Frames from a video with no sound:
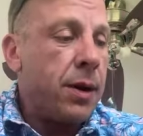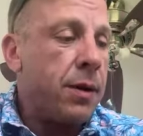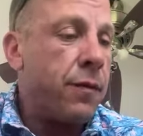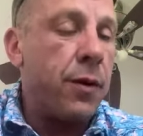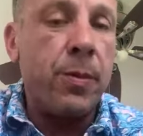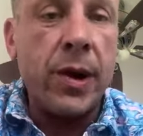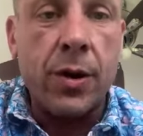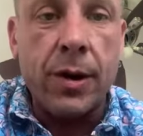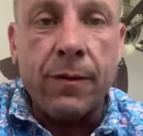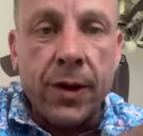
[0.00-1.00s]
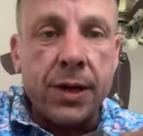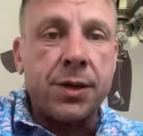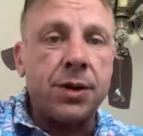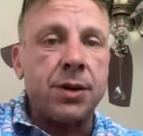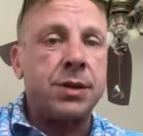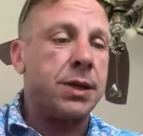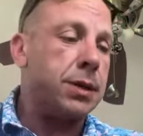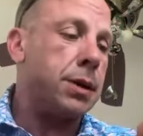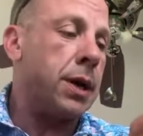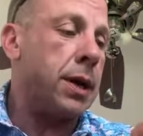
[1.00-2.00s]
for bigger adventures
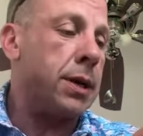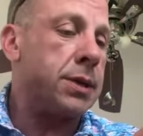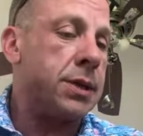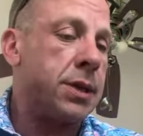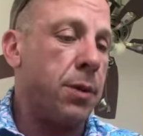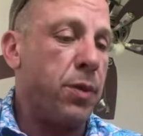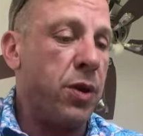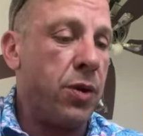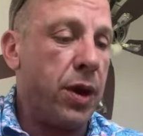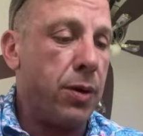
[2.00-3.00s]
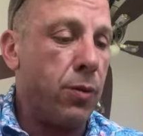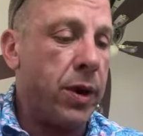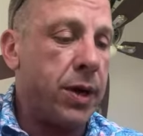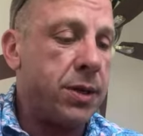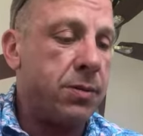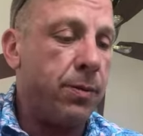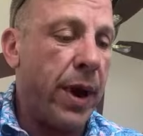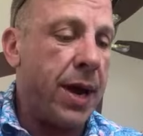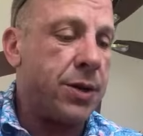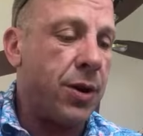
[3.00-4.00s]
and just commuting when it's
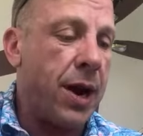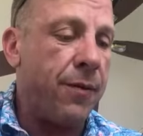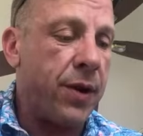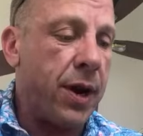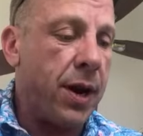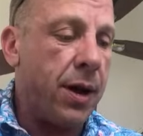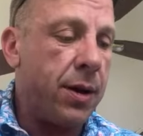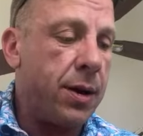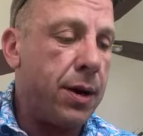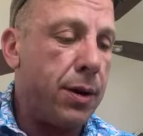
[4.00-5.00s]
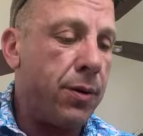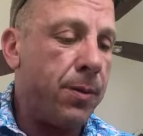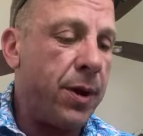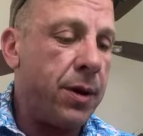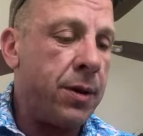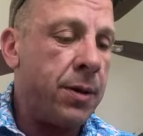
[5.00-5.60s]
bad traffic out. You know what I mean?